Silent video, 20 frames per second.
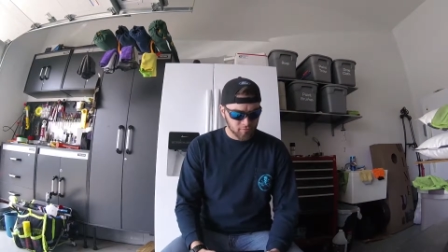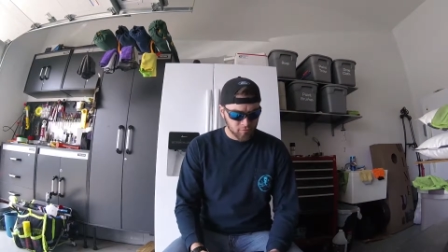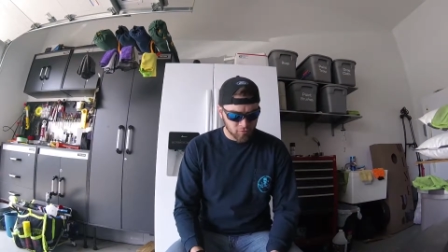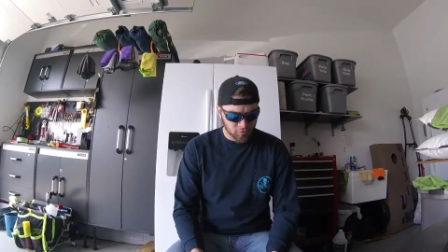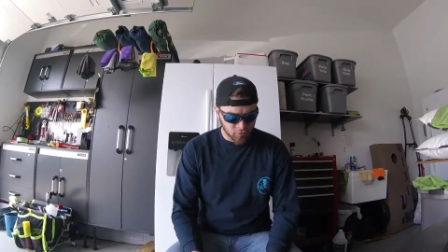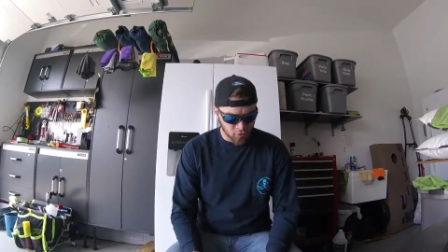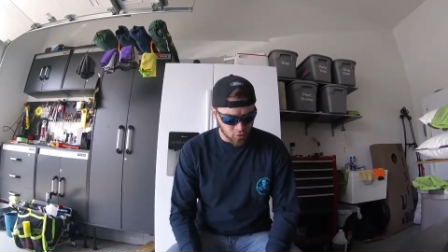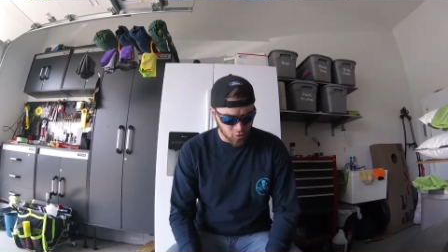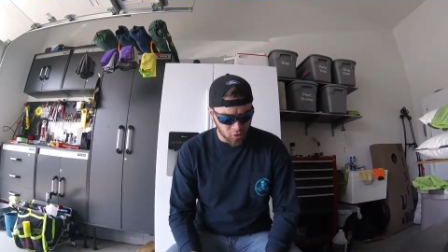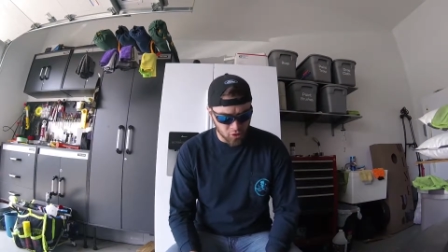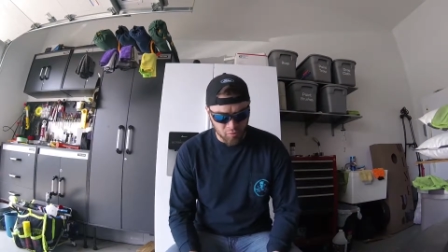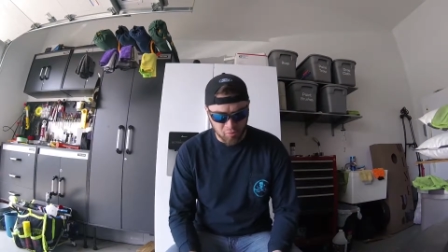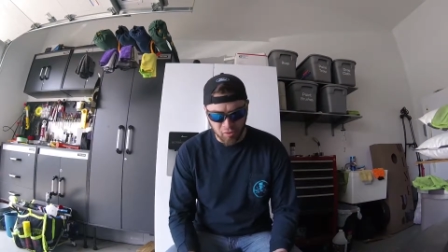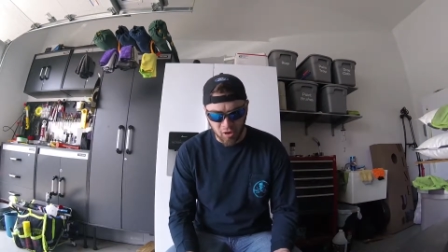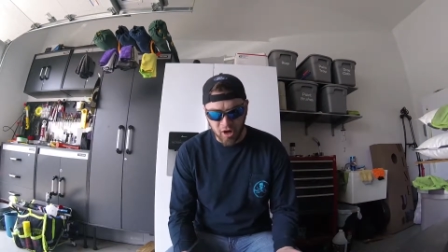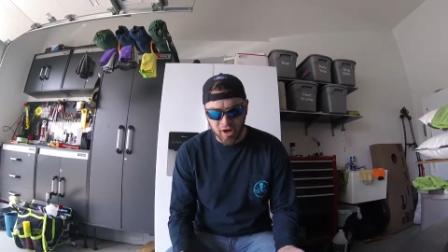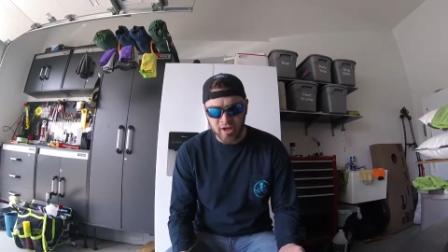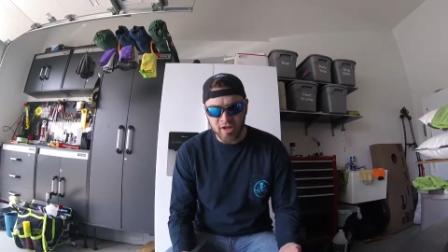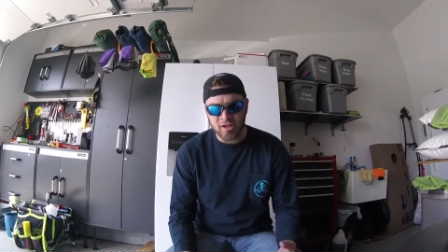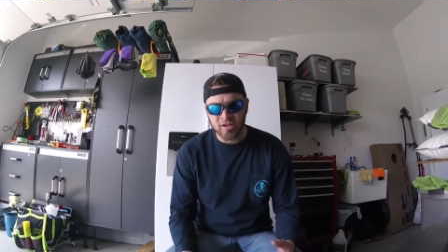For
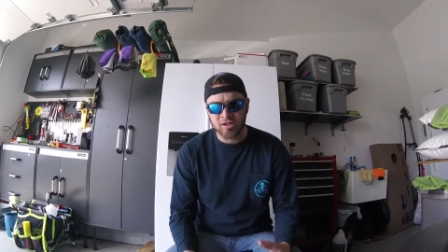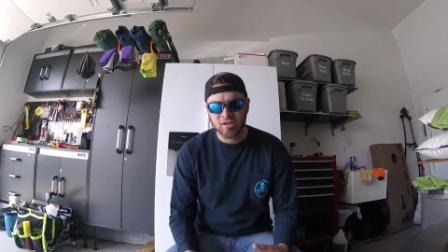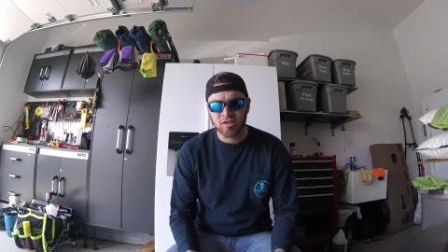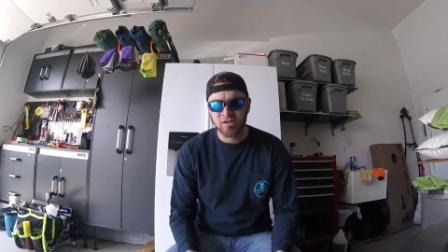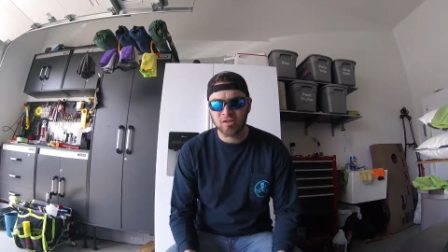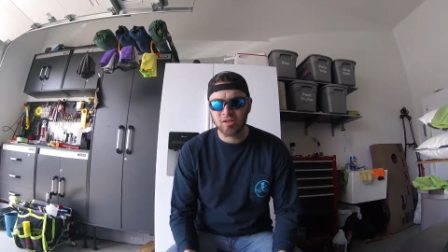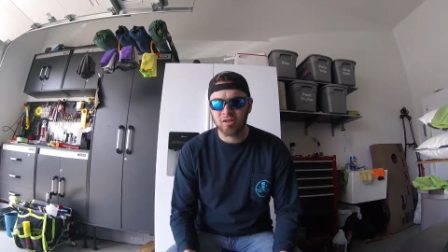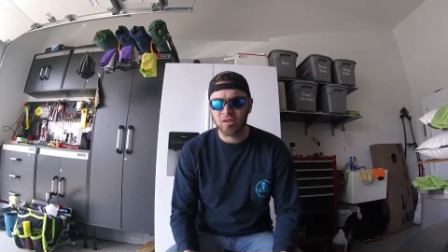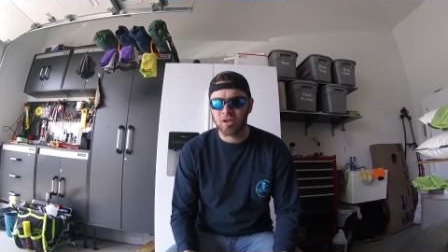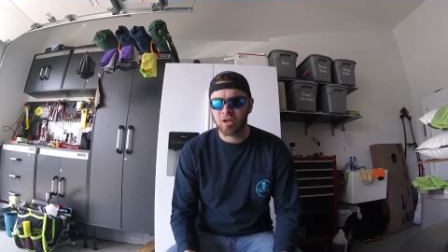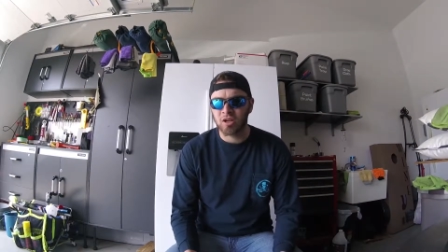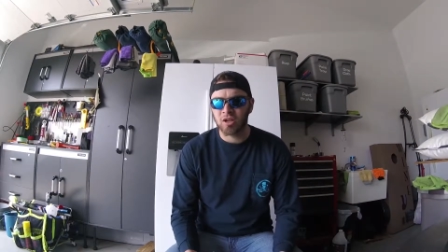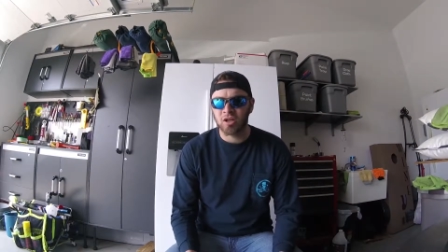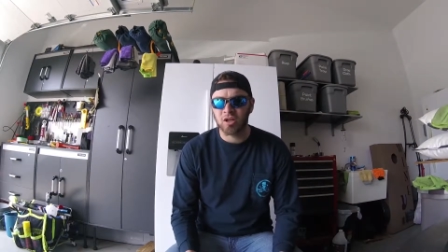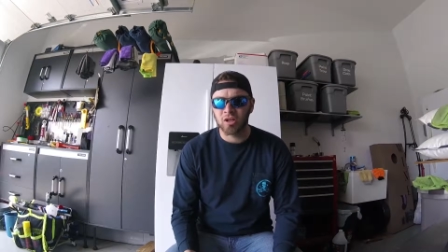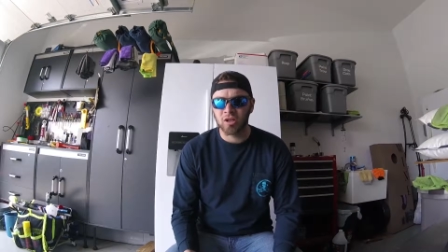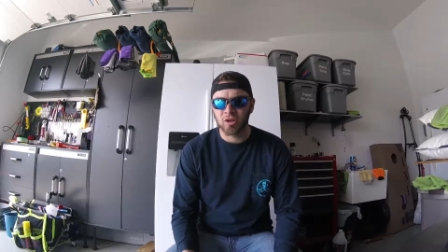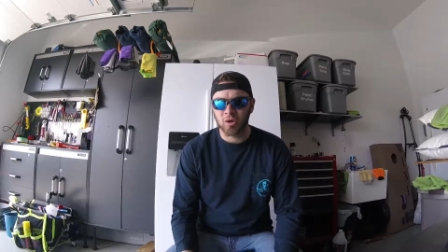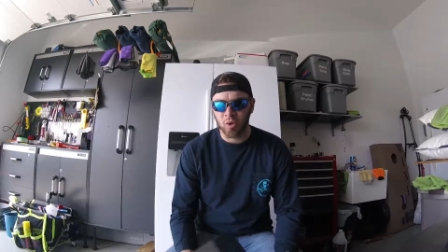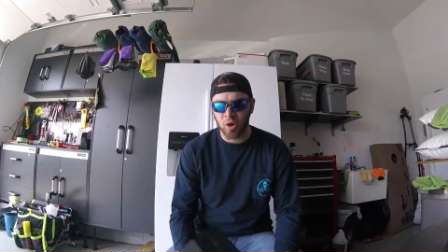price,
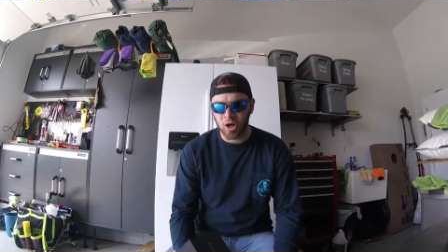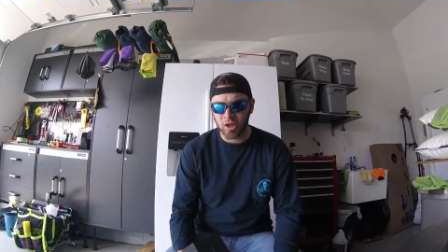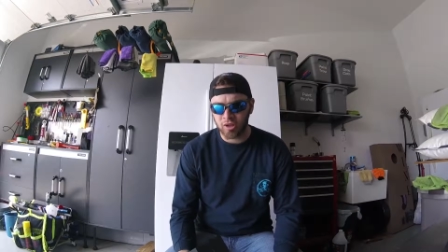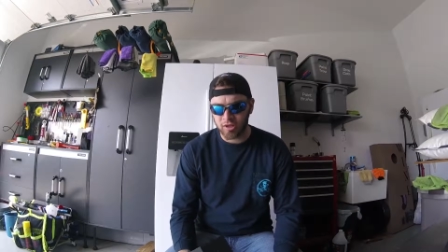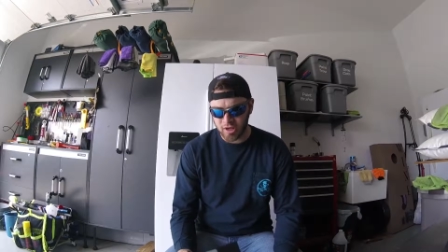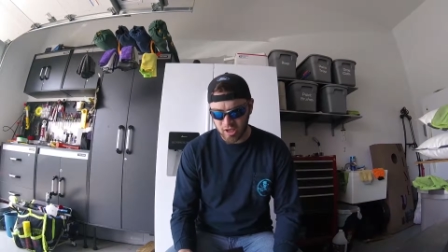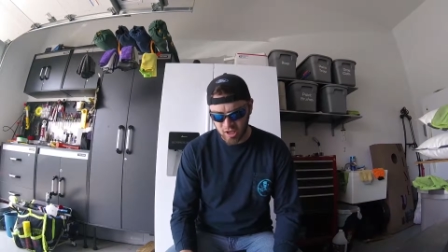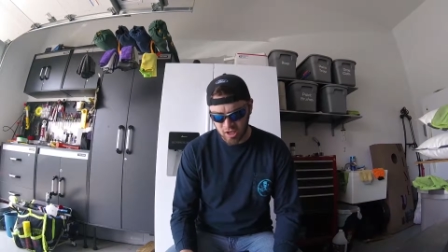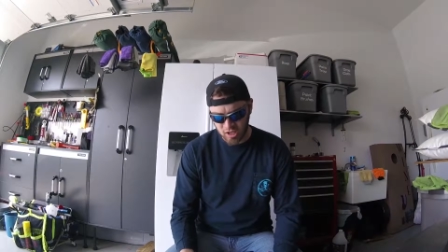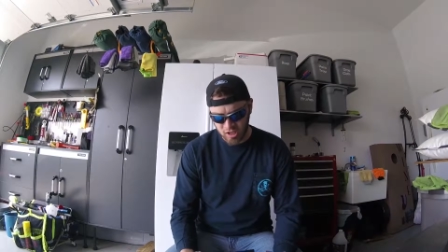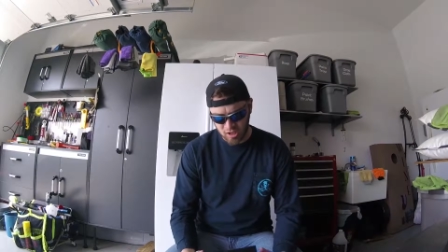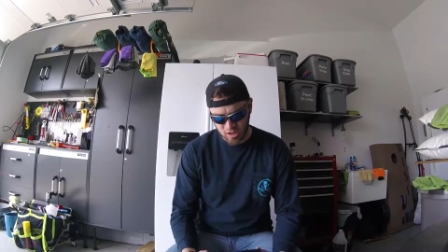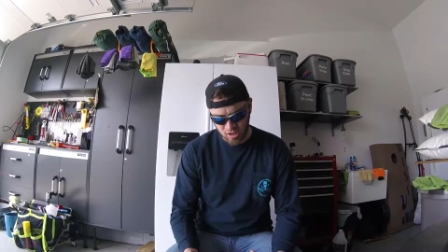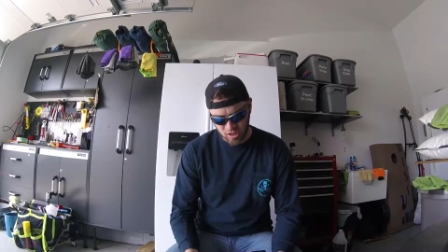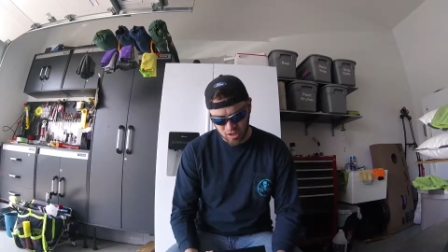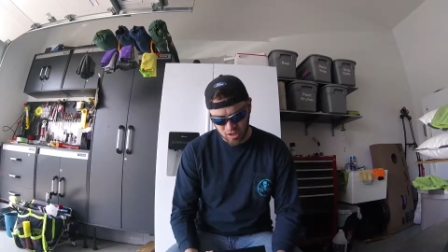quality,